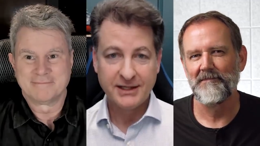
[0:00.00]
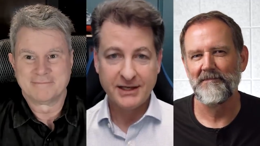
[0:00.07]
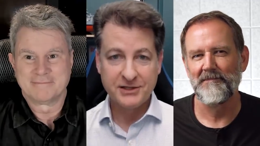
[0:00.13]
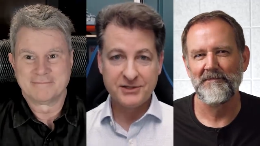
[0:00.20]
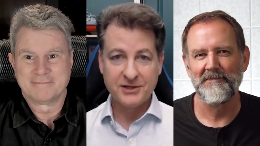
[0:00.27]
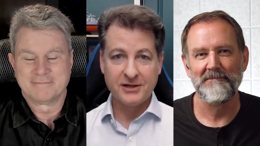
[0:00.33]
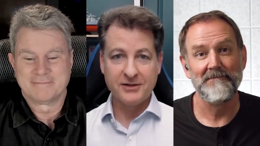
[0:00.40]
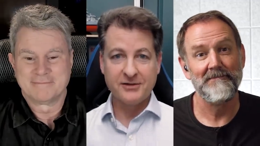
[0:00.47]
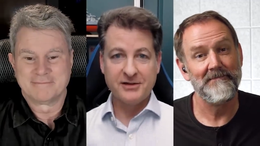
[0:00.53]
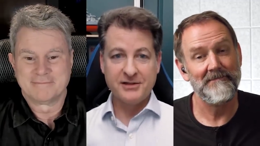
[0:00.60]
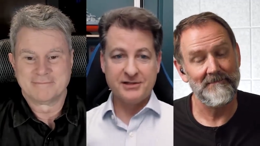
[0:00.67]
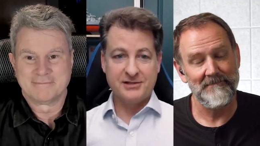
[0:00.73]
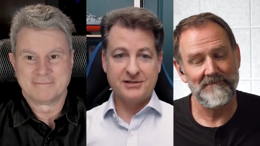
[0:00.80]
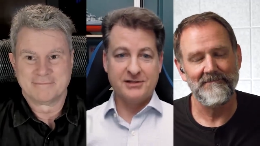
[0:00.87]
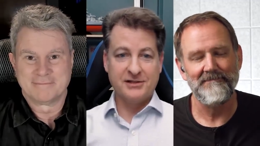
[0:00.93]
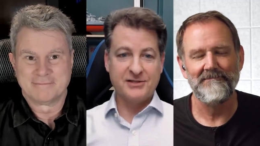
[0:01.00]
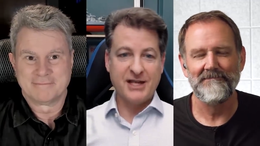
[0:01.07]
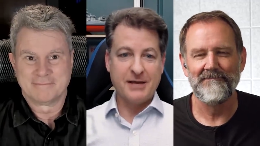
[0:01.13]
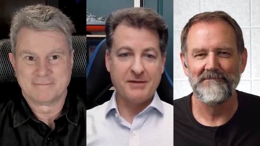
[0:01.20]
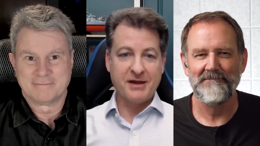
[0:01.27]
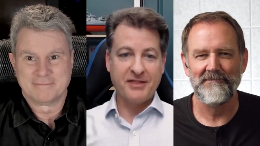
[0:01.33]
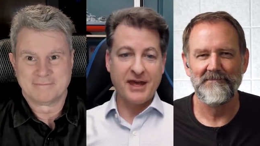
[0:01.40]
Speaker 1: And that's all there is to
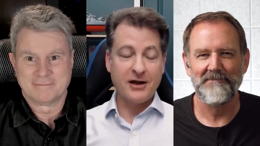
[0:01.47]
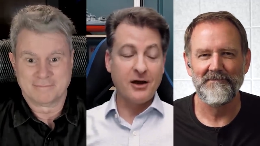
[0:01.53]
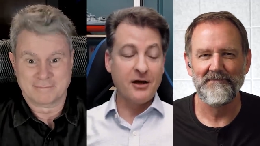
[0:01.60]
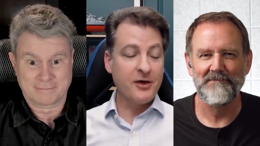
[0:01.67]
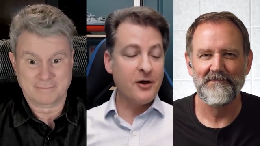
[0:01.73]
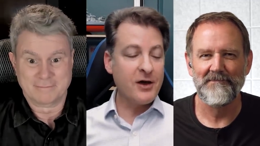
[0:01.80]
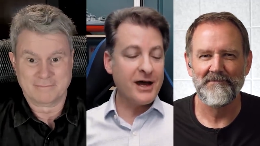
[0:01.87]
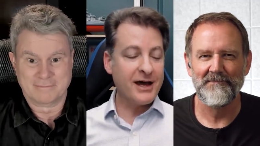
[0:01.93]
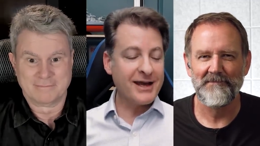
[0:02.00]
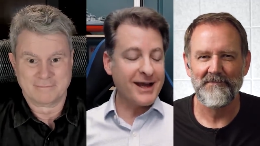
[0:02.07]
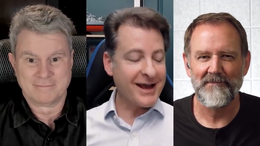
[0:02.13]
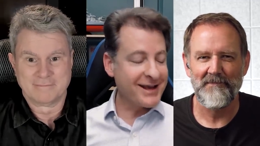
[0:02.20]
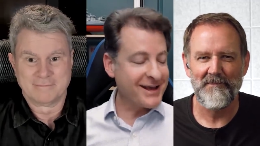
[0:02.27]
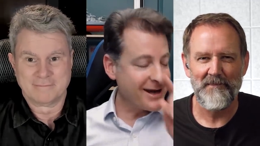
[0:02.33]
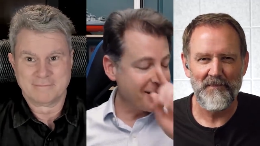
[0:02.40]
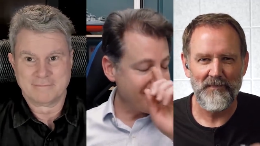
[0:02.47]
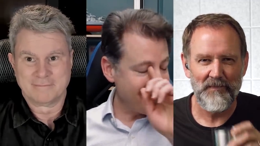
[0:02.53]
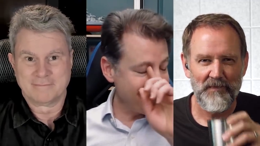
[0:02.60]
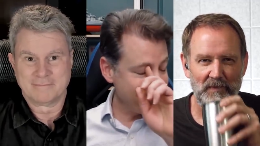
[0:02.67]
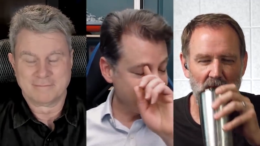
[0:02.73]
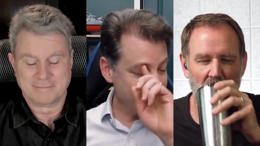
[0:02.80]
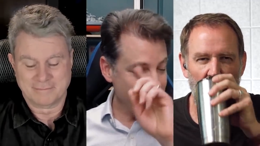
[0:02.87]
say about that. Although uh, I
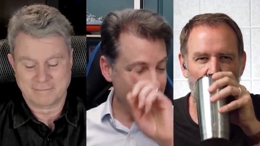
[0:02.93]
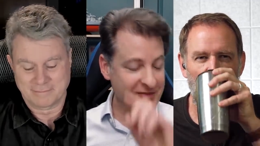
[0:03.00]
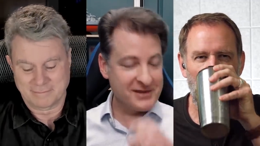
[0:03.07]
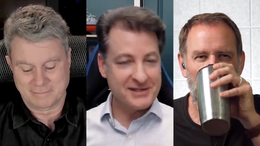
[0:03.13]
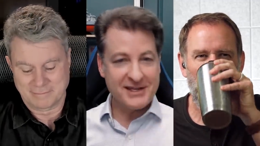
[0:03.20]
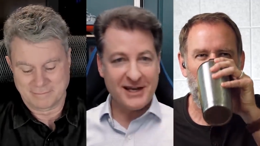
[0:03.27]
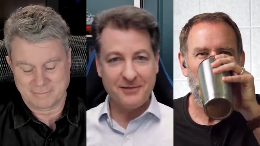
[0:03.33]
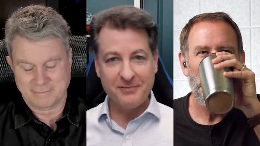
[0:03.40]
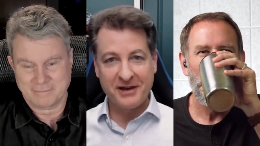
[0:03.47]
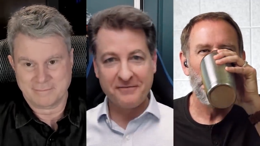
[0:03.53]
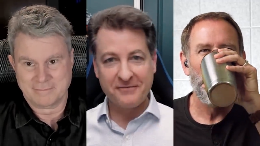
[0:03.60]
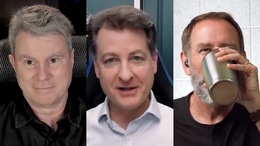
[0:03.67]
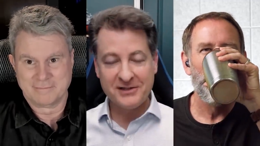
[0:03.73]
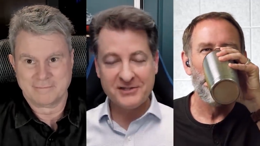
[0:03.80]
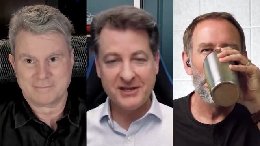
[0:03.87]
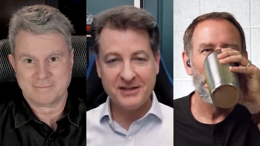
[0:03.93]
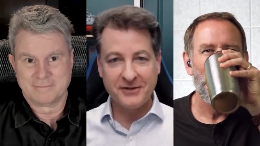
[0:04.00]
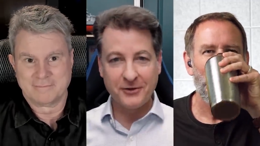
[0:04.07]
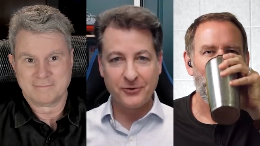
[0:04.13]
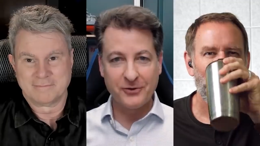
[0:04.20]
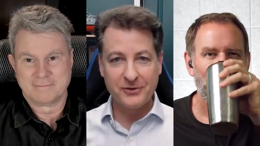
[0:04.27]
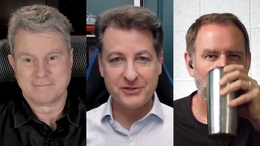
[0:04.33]
gotta, I have to point this out. My friend
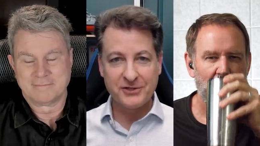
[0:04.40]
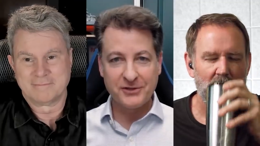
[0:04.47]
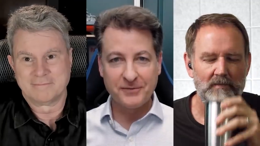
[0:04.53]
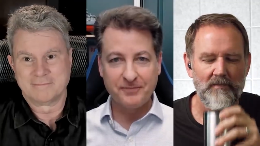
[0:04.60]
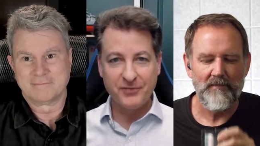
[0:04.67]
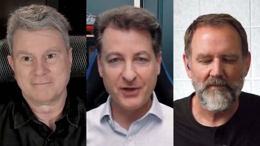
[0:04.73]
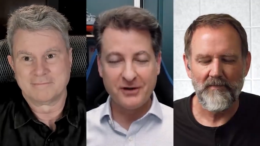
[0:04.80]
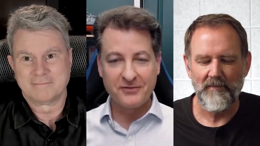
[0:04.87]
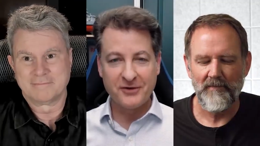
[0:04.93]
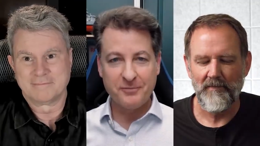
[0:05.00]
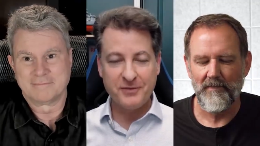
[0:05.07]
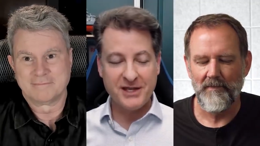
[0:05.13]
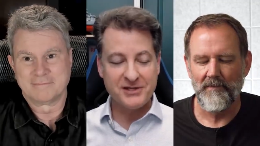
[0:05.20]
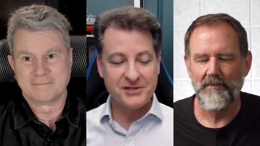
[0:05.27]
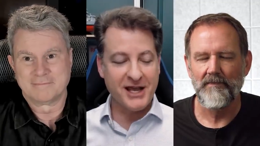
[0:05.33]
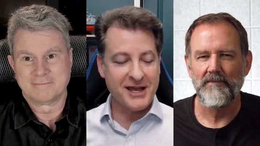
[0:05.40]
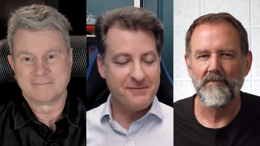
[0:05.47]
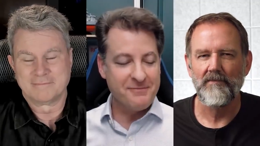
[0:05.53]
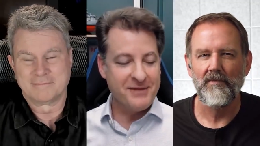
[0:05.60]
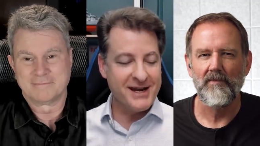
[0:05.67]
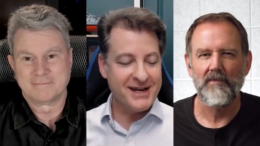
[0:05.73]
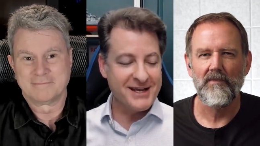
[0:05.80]
Stephen Kruiser over at P
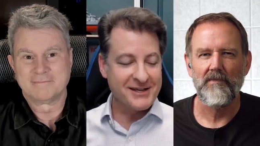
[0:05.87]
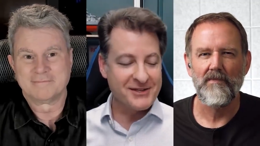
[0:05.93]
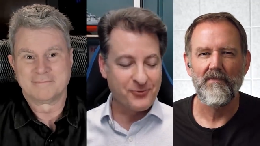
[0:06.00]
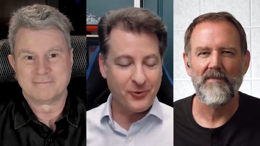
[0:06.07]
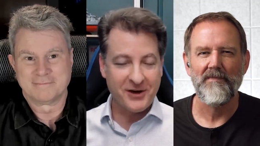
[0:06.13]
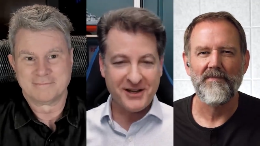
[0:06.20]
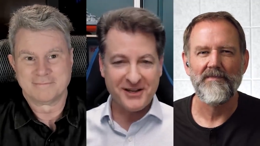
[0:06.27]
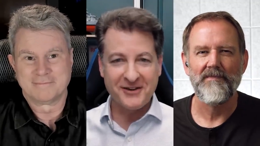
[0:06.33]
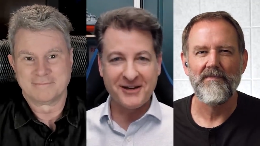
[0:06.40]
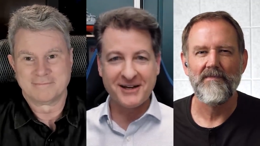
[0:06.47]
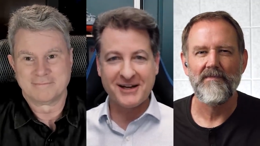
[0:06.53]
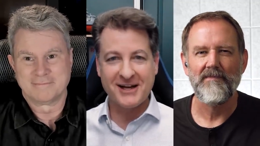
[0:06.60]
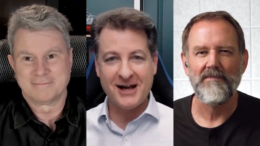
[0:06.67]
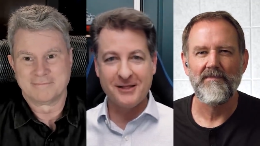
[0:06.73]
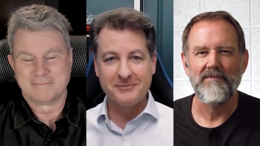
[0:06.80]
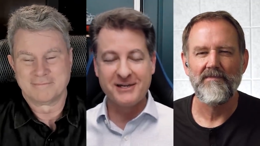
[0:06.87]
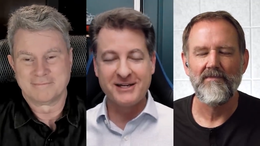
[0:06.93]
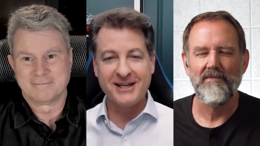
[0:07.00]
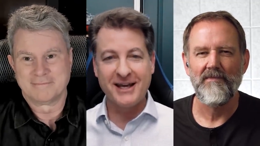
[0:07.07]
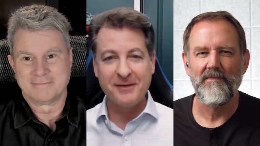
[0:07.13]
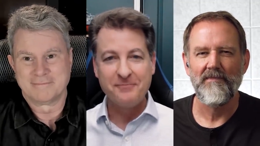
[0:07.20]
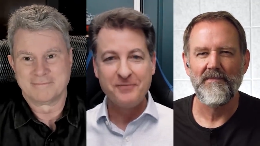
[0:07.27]
J Media is working on a column
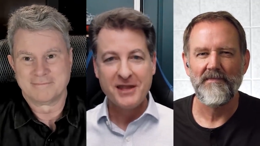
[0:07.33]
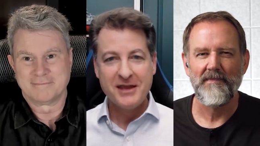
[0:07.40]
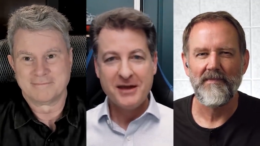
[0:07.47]
today